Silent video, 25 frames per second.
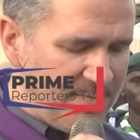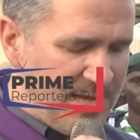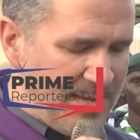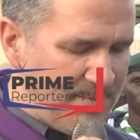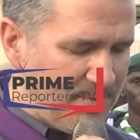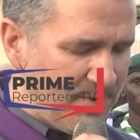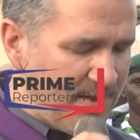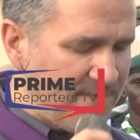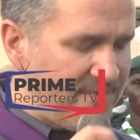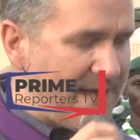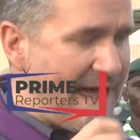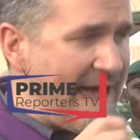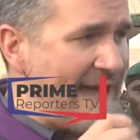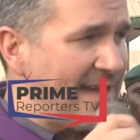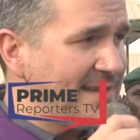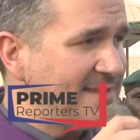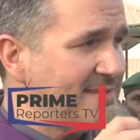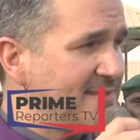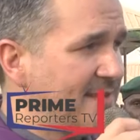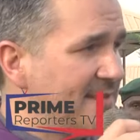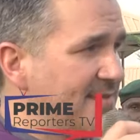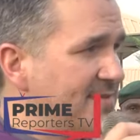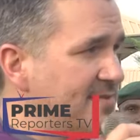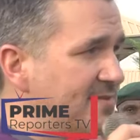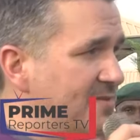people have
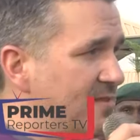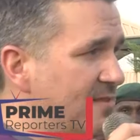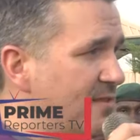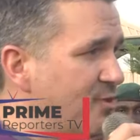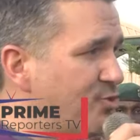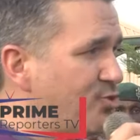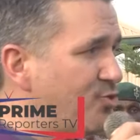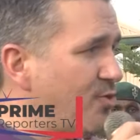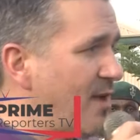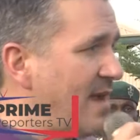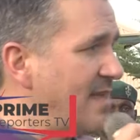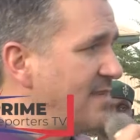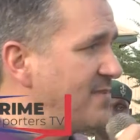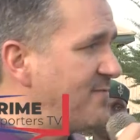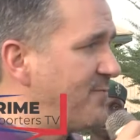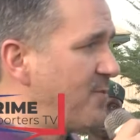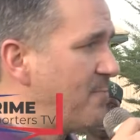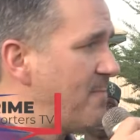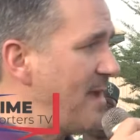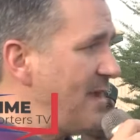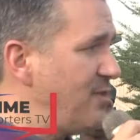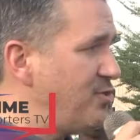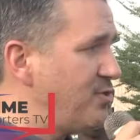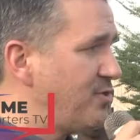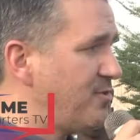access to the
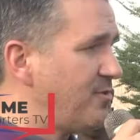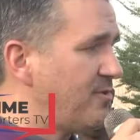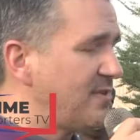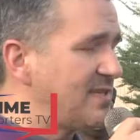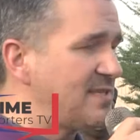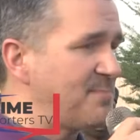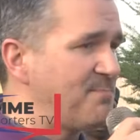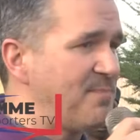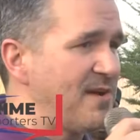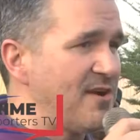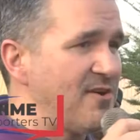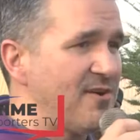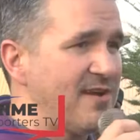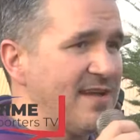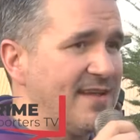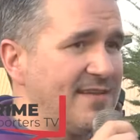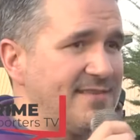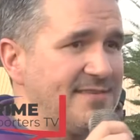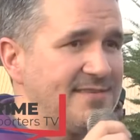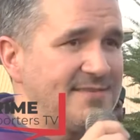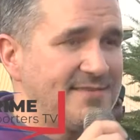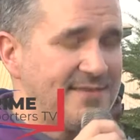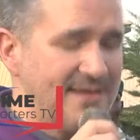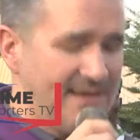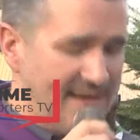transformational
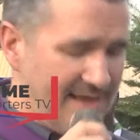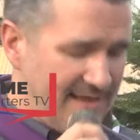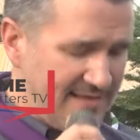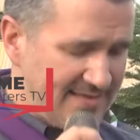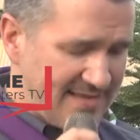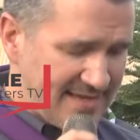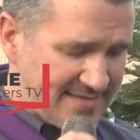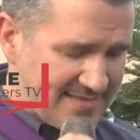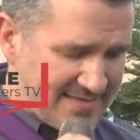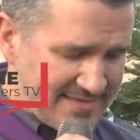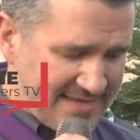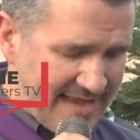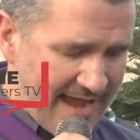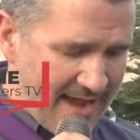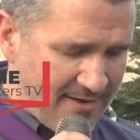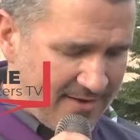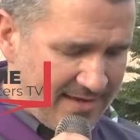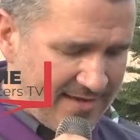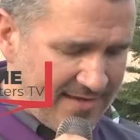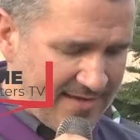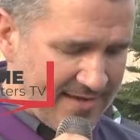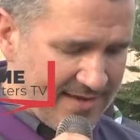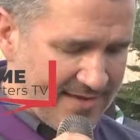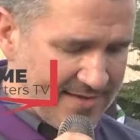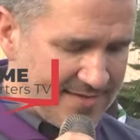experience that
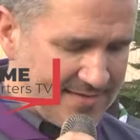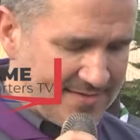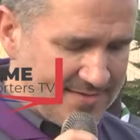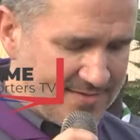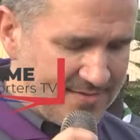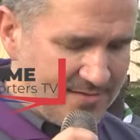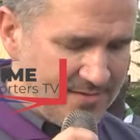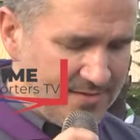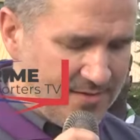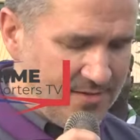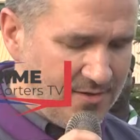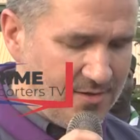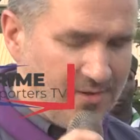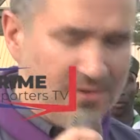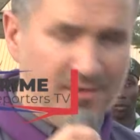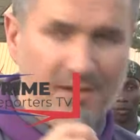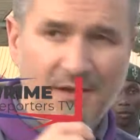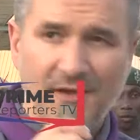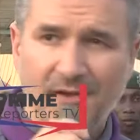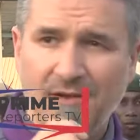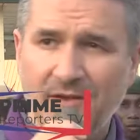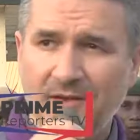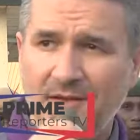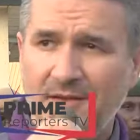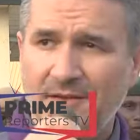scouting is.
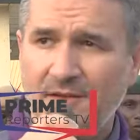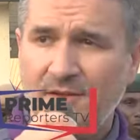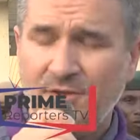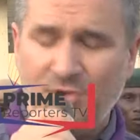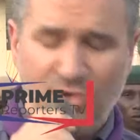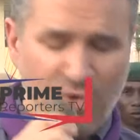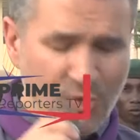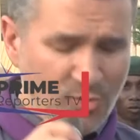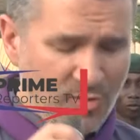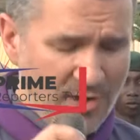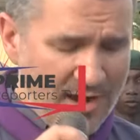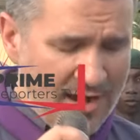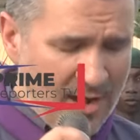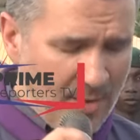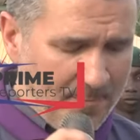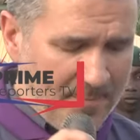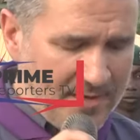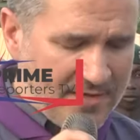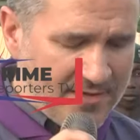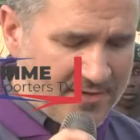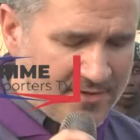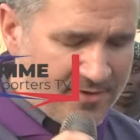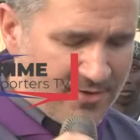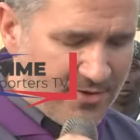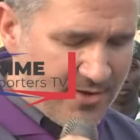You are
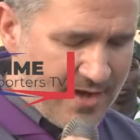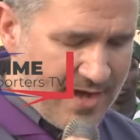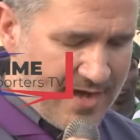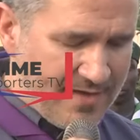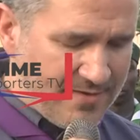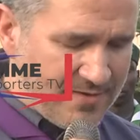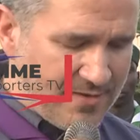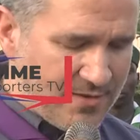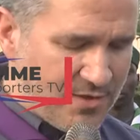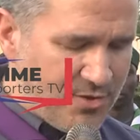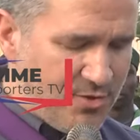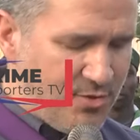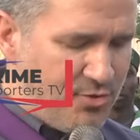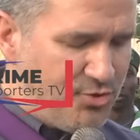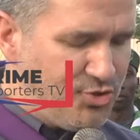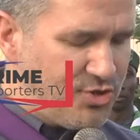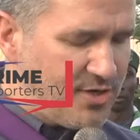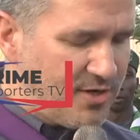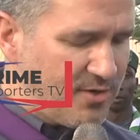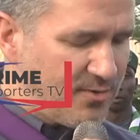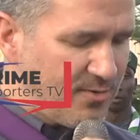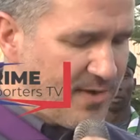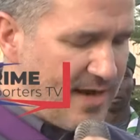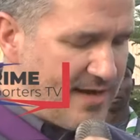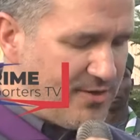helping to create the new
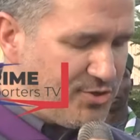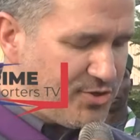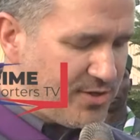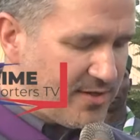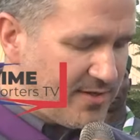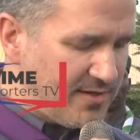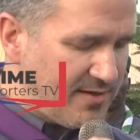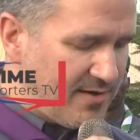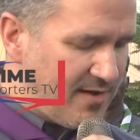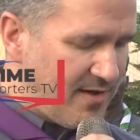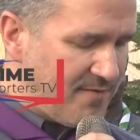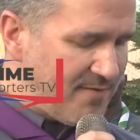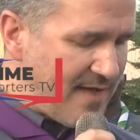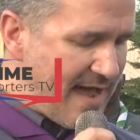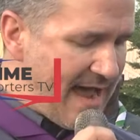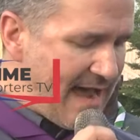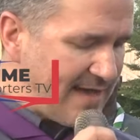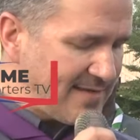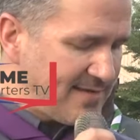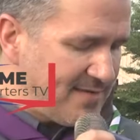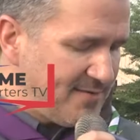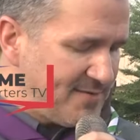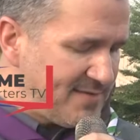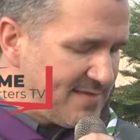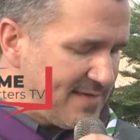generation of
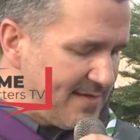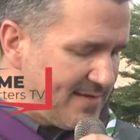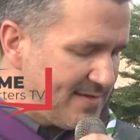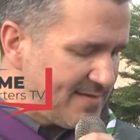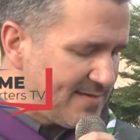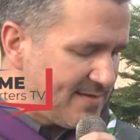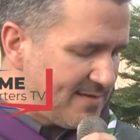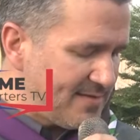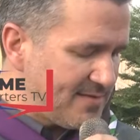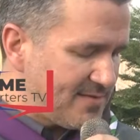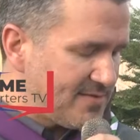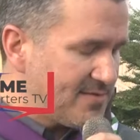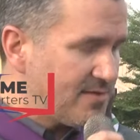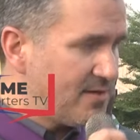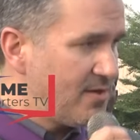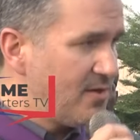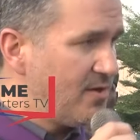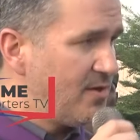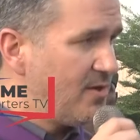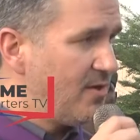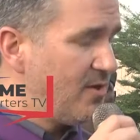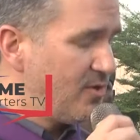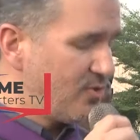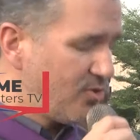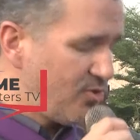active citizens,
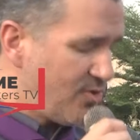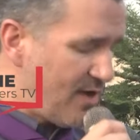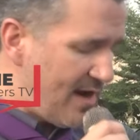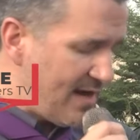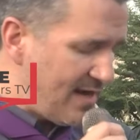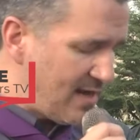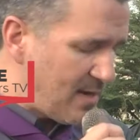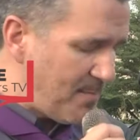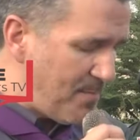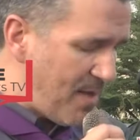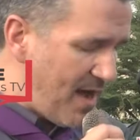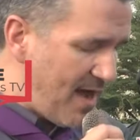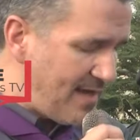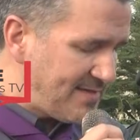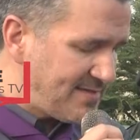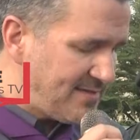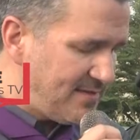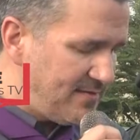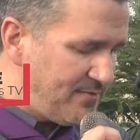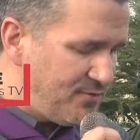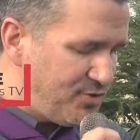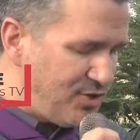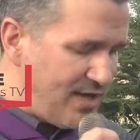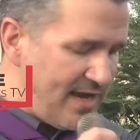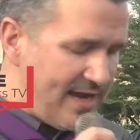creating a
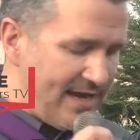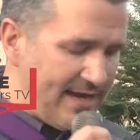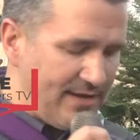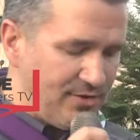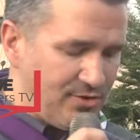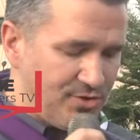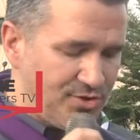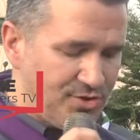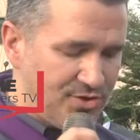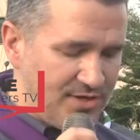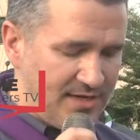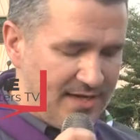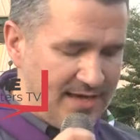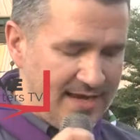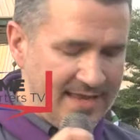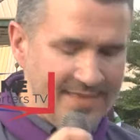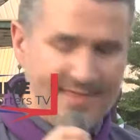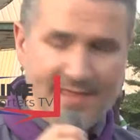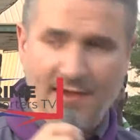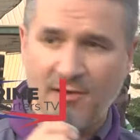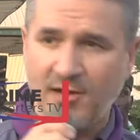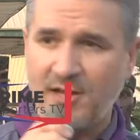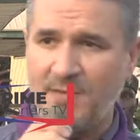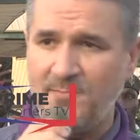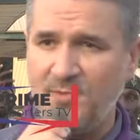positive change in
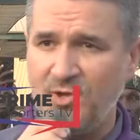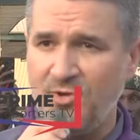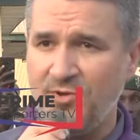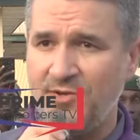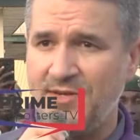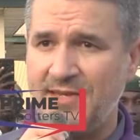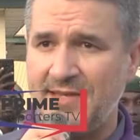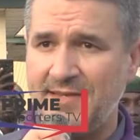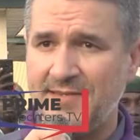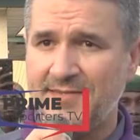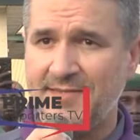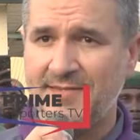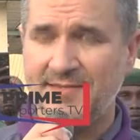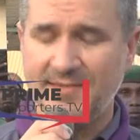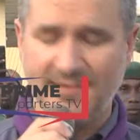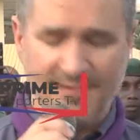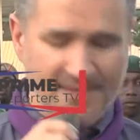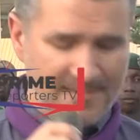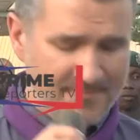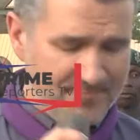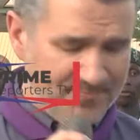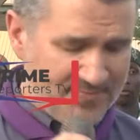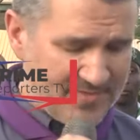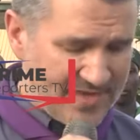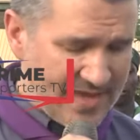their communities
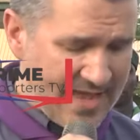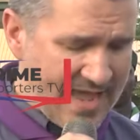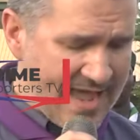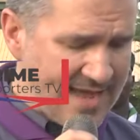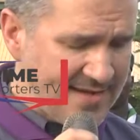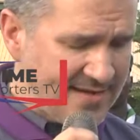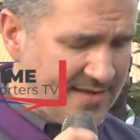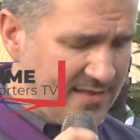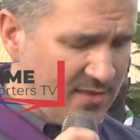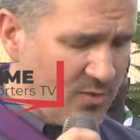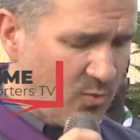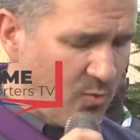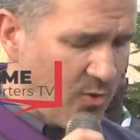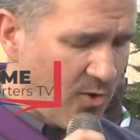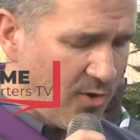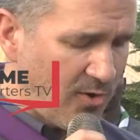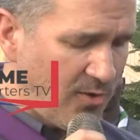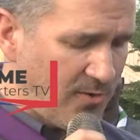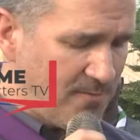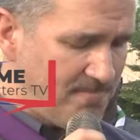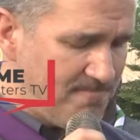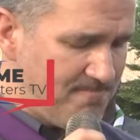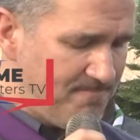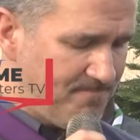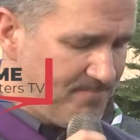and in the
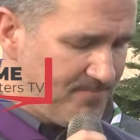world.